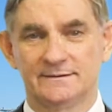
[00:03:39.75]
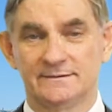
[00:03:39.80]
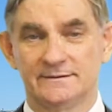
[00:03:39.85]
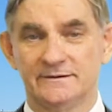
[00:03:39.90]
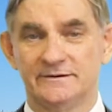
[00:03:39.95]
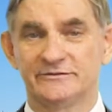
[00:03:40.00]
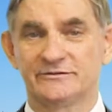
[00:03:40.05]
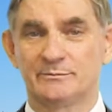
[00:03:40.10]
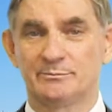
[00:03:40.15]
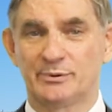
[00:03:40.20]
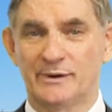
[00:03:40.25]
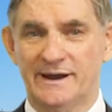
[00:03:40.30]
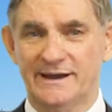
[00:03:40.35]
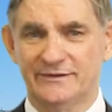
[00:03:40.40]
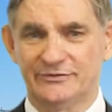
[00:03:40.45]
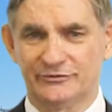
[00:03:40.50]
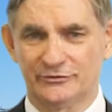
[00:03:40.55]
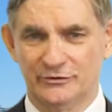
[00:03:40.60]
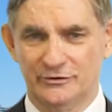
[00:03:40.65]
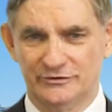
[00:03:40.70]
There's a
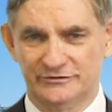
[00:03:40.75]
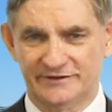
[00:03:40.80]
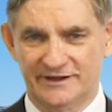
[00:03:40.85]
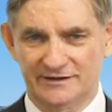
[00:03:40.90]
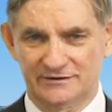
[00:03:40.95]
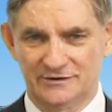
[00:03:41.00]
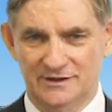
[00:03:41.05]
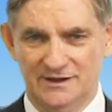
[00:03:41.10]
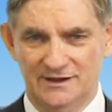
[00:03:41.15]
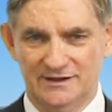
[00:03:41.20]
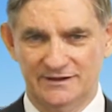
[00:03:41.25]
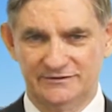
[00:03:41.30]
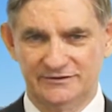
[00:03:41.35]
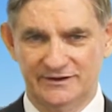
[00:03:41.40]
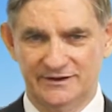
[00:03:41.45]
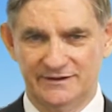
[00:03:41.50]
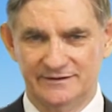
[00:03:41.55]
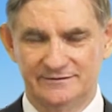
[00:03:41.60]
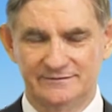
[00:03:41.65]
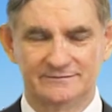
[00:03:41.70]
breakthrough
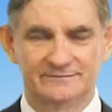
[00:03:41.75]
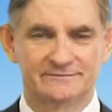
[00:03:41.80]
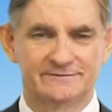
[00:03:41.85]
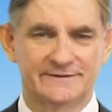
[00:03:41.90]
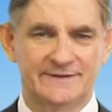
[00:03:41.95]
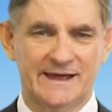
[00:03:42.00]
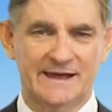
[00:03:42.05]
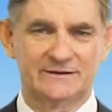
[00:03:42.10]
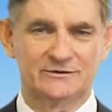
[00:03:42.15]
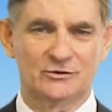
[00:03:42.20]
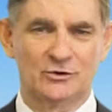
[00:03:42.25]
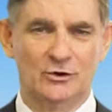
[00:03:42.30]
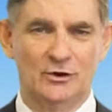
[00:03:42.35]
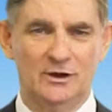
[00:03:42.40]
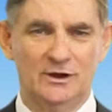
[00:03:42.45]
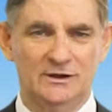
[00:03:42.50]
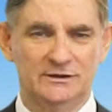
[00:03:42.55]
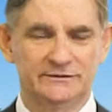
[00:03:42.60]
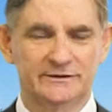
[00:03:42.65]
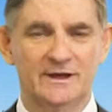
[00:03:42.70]
technology for that
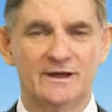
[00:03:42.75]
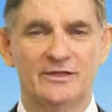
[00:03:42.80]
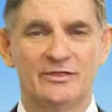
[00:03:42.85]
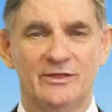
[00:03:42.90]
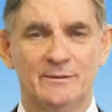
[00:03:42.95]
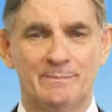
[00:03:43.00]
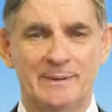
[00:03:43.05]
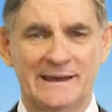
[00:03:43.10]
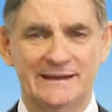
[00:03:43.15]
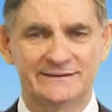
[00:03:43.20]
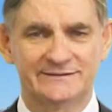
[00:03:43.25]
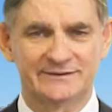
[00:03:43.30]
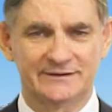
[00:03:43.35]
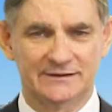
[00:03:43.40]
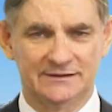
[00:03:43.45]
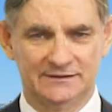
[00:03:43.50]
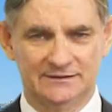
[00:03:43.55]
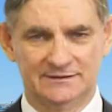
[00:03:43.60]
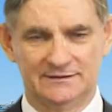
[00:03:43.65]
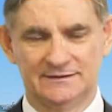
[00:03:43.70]
called the
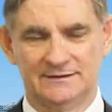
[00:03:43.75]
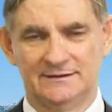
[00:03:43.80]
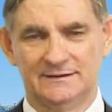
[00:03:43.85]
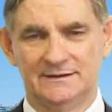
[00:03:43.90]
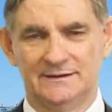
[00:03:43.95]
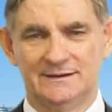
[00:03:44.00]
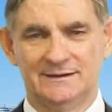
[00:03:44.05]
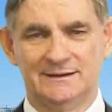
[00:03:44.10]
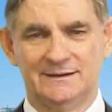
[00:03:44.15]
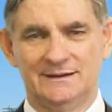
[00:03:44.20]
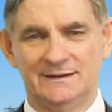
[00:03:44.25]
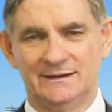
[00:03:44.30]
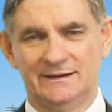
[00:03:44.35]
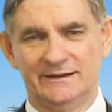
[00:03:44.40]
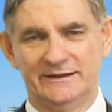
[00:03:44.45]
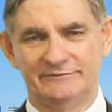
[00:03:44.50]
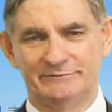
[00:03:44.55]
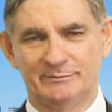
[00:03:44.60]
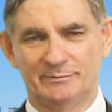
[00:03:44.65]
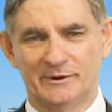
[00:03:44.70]
pencil.
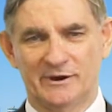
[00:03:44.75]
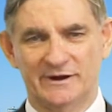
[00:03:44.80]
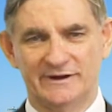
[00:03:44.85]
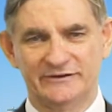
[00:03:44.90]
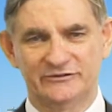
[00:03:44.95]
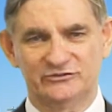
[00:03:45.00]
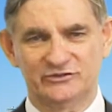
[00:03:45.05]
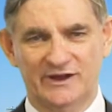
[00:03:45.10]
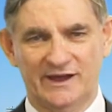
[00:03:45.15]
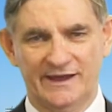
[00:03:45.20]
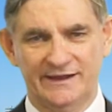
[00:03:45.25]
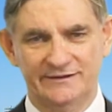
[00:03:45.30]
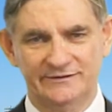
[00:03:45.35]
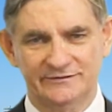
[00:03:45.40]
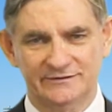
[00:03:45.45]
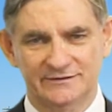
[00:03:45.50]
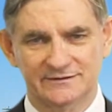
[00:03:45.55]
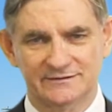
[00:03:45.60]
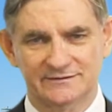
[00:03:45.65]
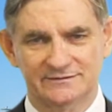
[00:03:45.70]
If your priorities
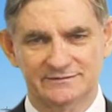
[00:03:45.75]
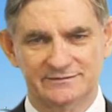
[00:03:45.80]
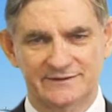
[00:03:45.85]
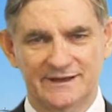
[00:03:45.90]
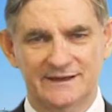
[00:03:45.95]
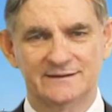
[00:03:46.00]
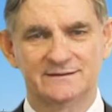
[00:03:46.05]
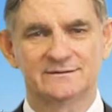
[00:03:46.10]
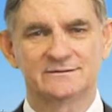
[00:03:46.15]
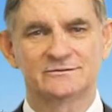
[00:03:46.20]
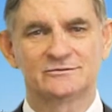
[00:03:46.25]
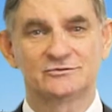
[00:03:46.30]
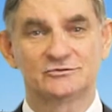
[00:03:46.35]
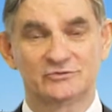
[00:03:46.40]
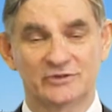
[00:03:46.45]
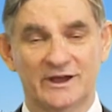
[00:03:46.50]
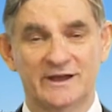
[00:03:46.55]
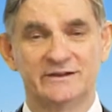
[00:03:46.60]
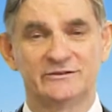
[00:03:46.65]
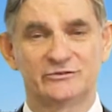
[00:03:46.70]
change, then
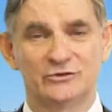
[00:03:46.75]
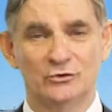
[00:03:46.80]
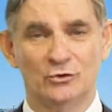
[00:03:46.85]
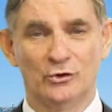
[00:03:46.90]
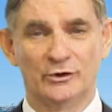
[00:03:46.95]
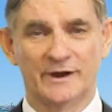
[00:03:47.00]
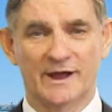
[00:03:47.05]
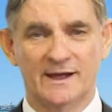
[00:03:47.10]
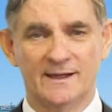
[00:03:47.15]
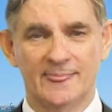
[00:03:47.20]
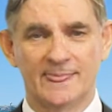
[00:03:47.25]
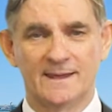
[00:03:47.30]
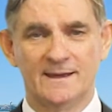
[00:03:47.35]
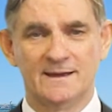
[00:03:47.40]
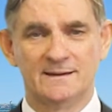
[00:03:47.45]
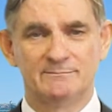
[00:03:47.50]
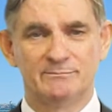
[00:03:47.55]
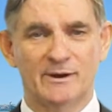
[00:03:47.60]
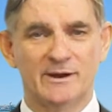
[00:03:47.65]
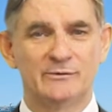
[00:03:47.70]
change the order
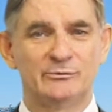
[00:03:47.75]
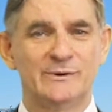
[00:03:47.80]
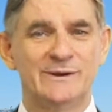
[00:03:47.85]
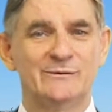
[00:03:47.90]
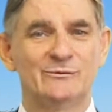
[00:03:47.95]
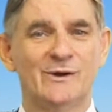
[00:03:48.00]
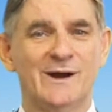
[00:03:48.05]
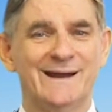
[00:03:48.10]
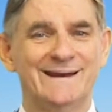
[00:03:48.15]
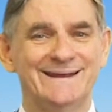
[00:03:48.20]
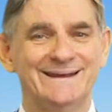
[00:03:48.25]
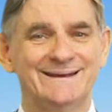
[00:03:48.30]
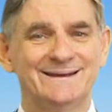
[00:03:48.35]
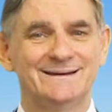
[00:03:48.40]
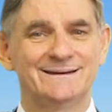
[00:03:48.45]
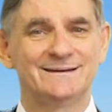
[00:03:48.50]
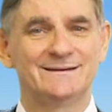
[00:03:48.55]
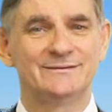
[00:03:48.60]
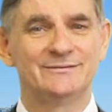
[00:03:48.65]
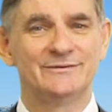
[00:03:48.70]
by
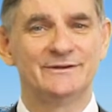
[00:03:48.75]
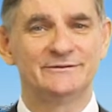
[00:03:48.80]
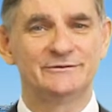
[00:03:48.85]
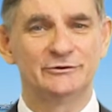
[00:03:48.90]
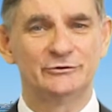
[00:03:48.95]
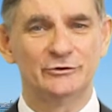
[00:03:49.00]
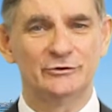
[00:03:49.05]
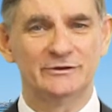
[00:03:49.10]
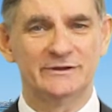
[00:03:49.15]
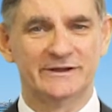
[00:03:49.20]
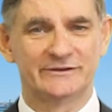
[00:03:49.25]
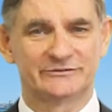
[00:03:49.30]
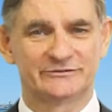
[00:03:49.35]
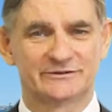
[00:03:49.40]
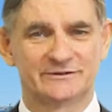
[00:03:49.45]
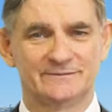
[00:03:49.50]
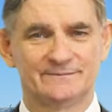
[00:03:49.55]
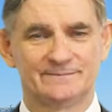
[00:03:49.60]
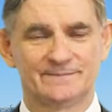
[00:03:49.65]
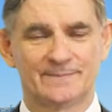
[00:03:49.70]
rewriting the to-do list.